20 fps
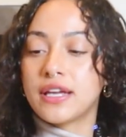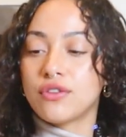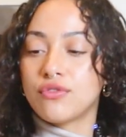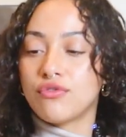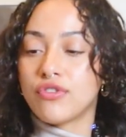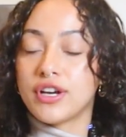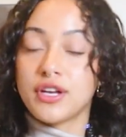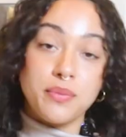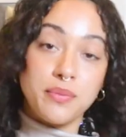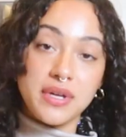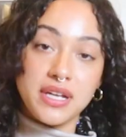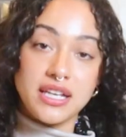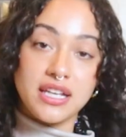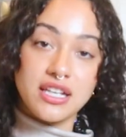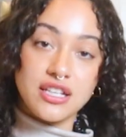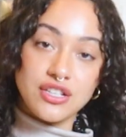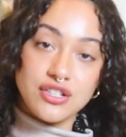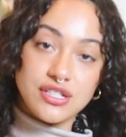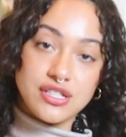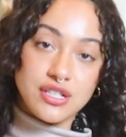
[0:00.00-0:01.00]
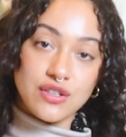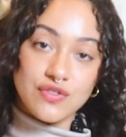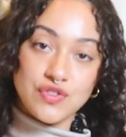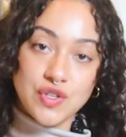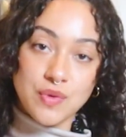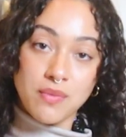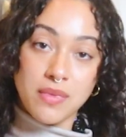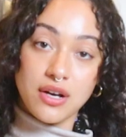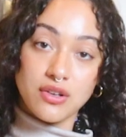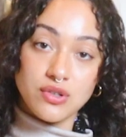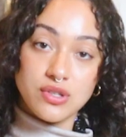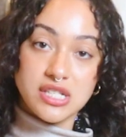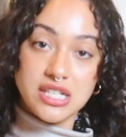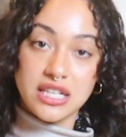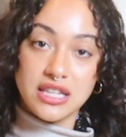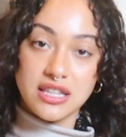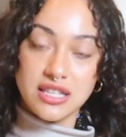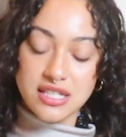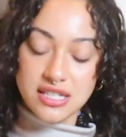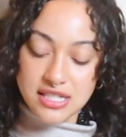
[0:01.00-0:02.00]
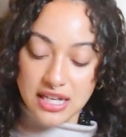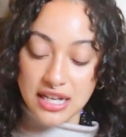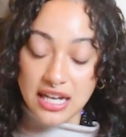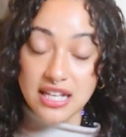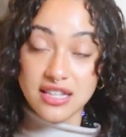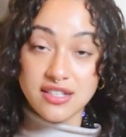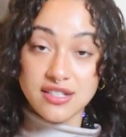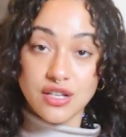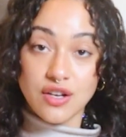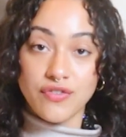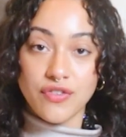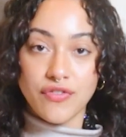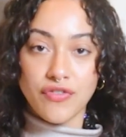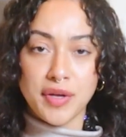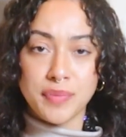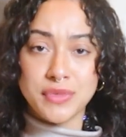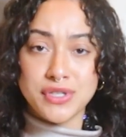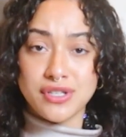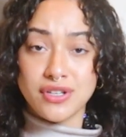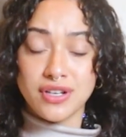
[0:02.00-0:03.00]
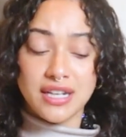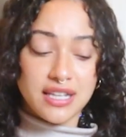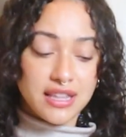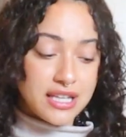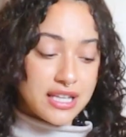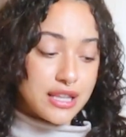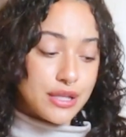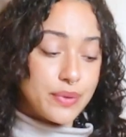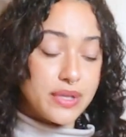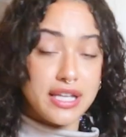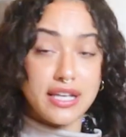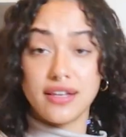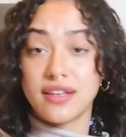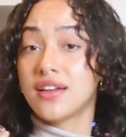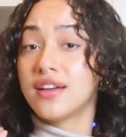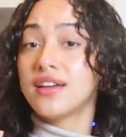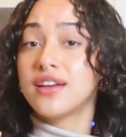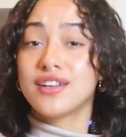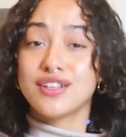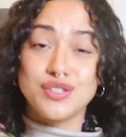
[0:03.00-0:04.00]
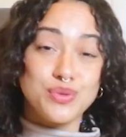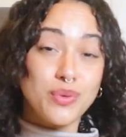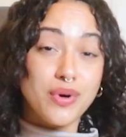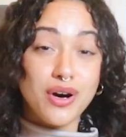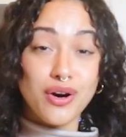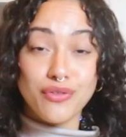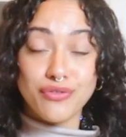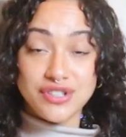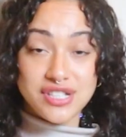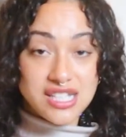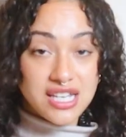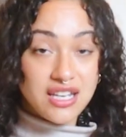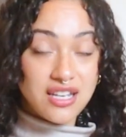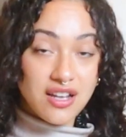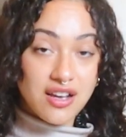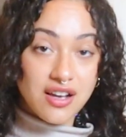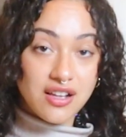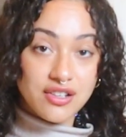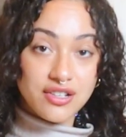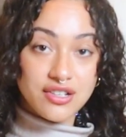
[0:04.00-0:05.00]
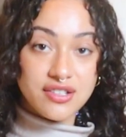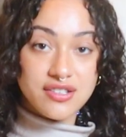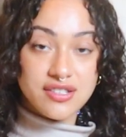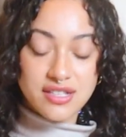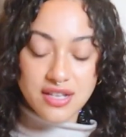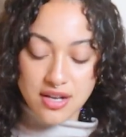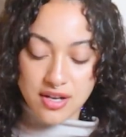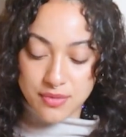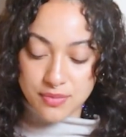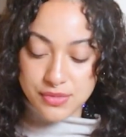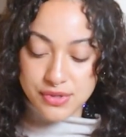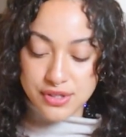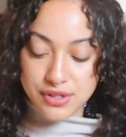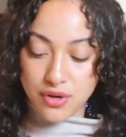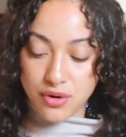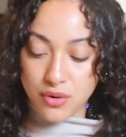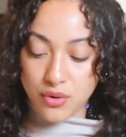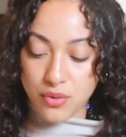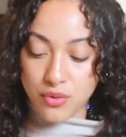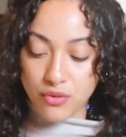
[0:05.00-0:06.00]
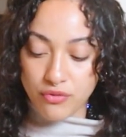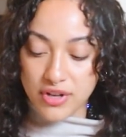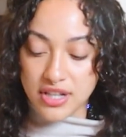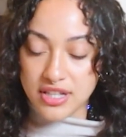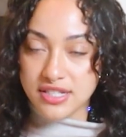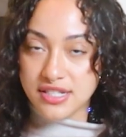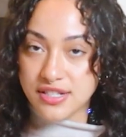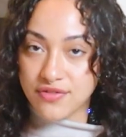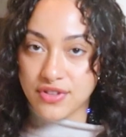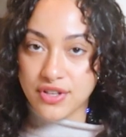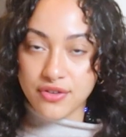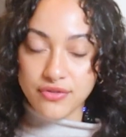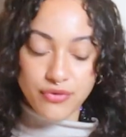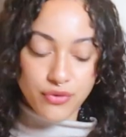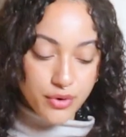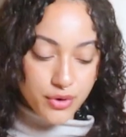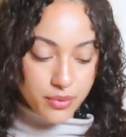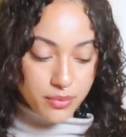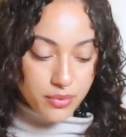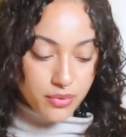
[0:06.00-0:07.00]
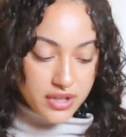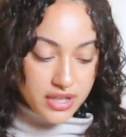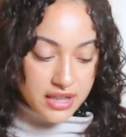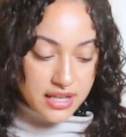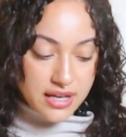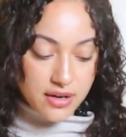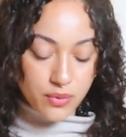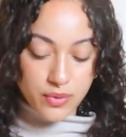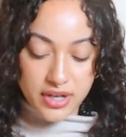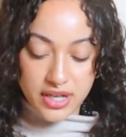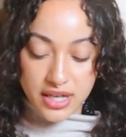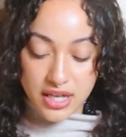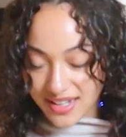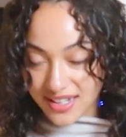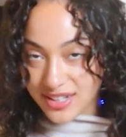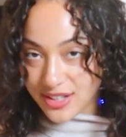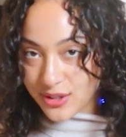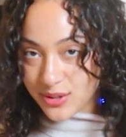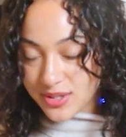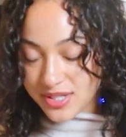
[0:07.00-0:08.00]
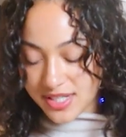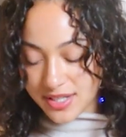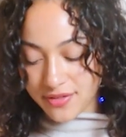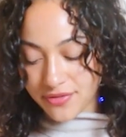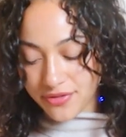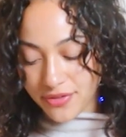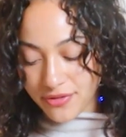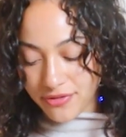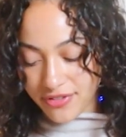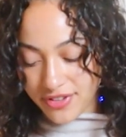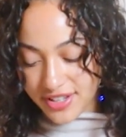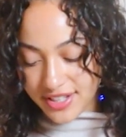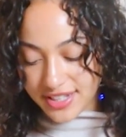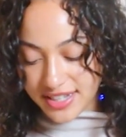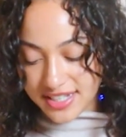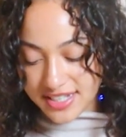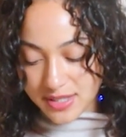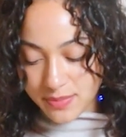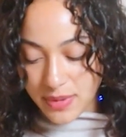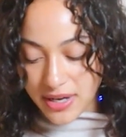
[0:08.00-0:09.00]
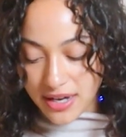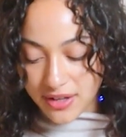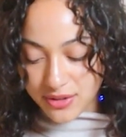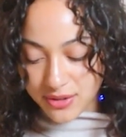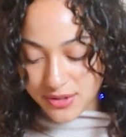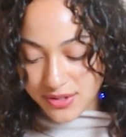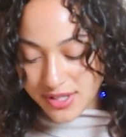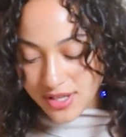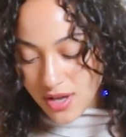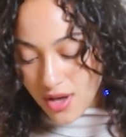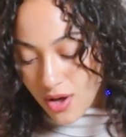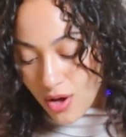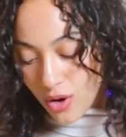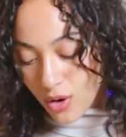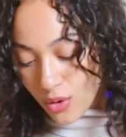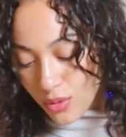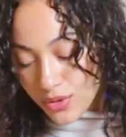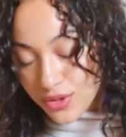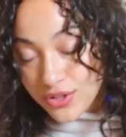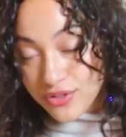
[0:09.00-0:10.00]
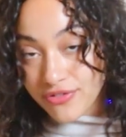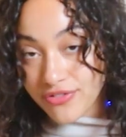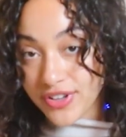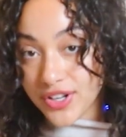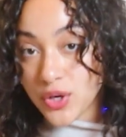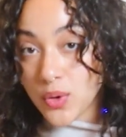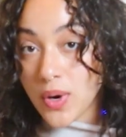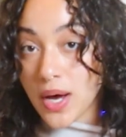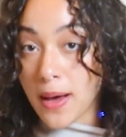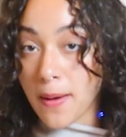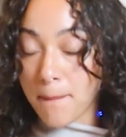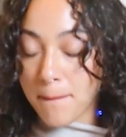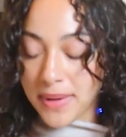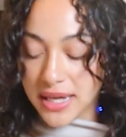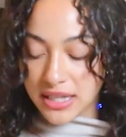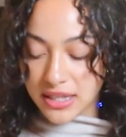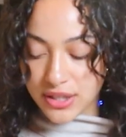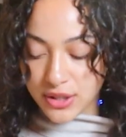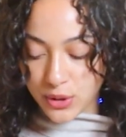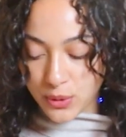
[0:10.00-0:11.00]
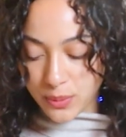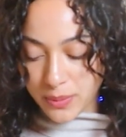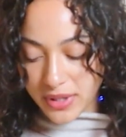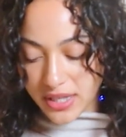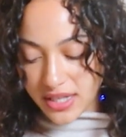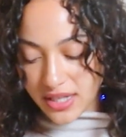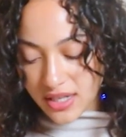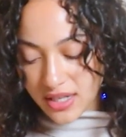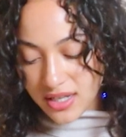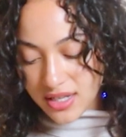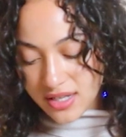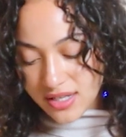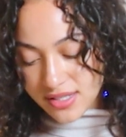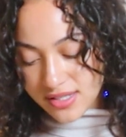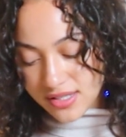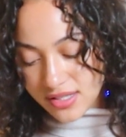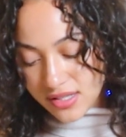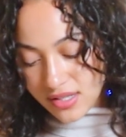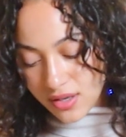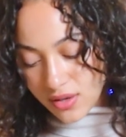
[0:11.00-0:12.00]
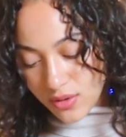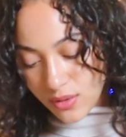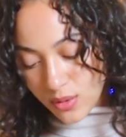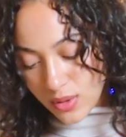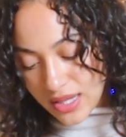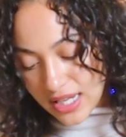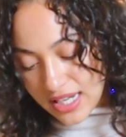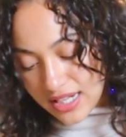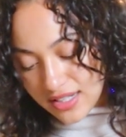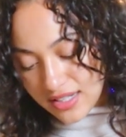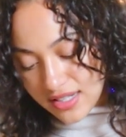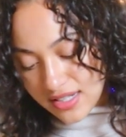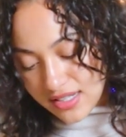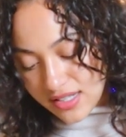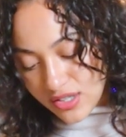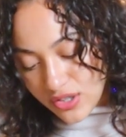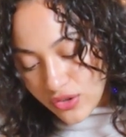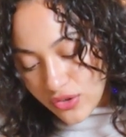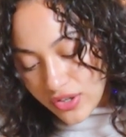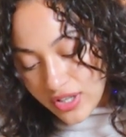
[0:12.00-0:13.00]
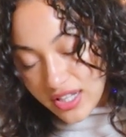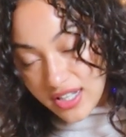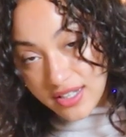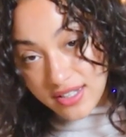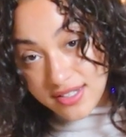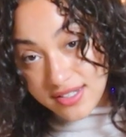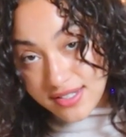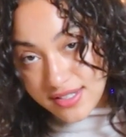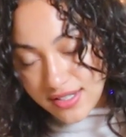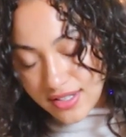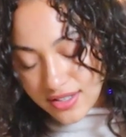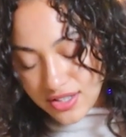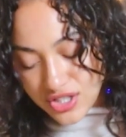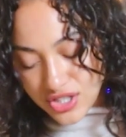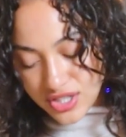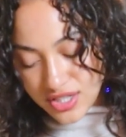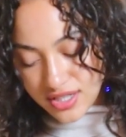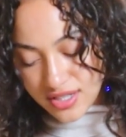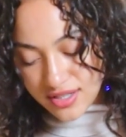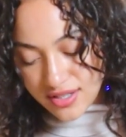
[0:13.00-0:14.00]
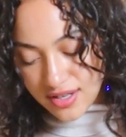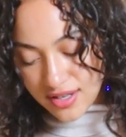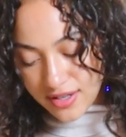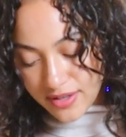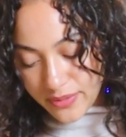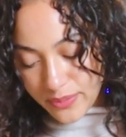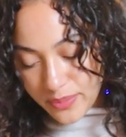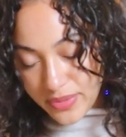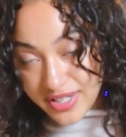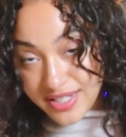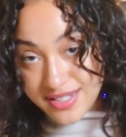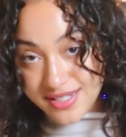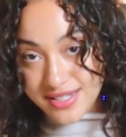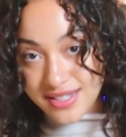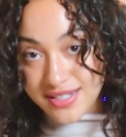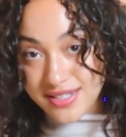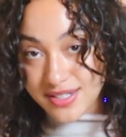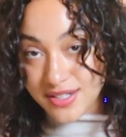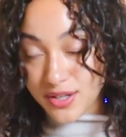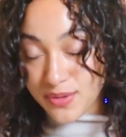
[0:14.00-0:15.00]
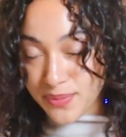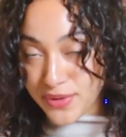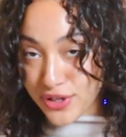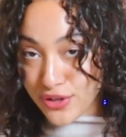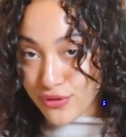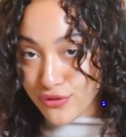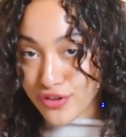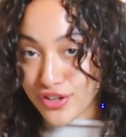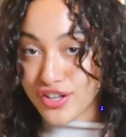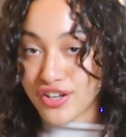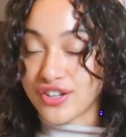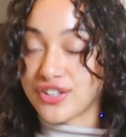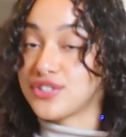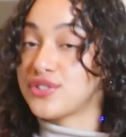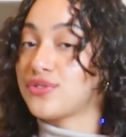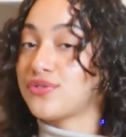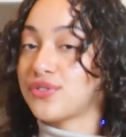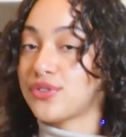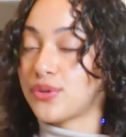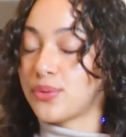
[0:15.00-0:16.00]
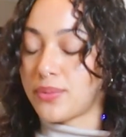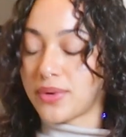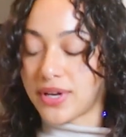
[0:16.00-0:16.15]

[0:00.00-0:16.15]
recommend getting yourself some bottles like this. I got these off of Amazon. I think they were like 12 for $10, so relatively affordable in that way. A little tip for filling these bottles: hold your funnel up a little bit so that it doesn't create like a suction, because that's gonna make it really hard to fill the